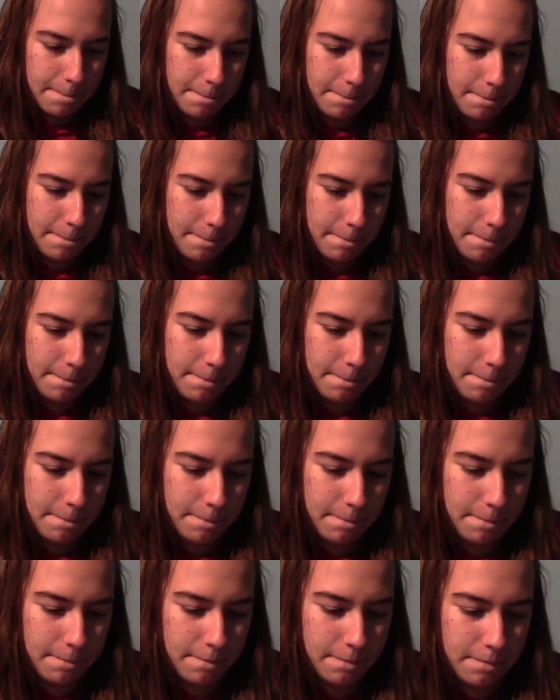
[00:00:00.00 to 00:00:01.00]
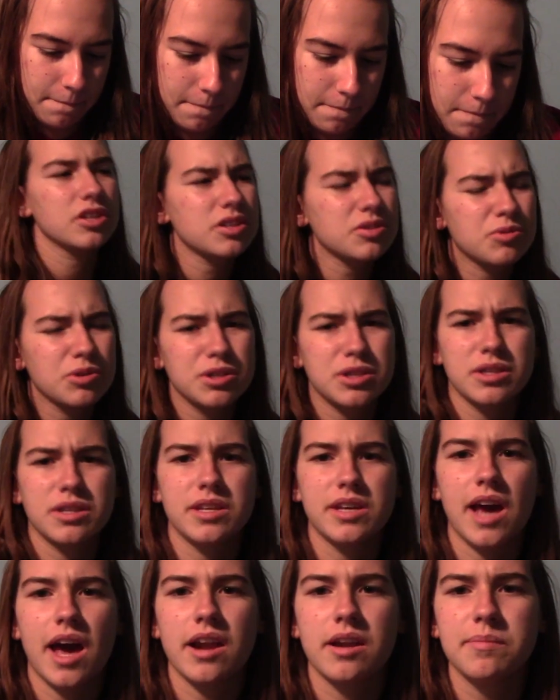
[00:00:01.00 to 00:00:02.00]
Mm -hmm.
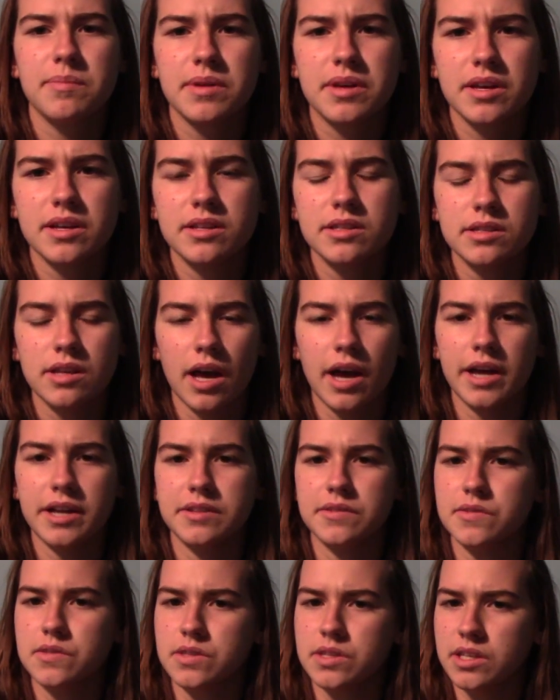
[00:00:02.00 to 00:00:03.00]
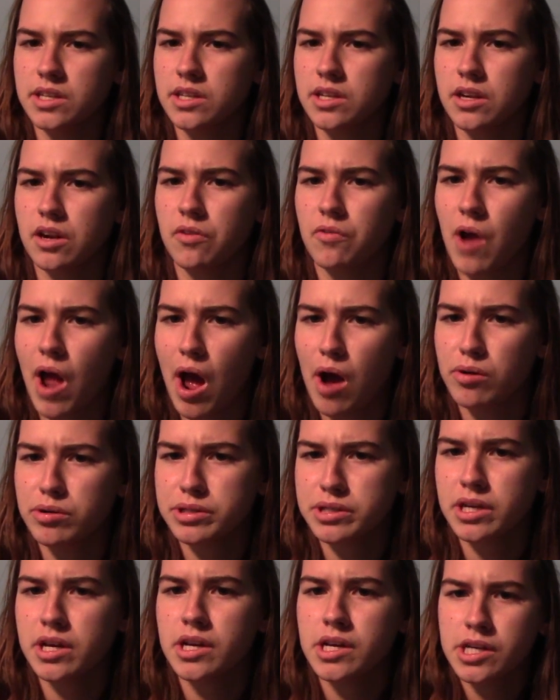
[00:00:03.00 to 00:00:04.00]
recently added because I've seen it around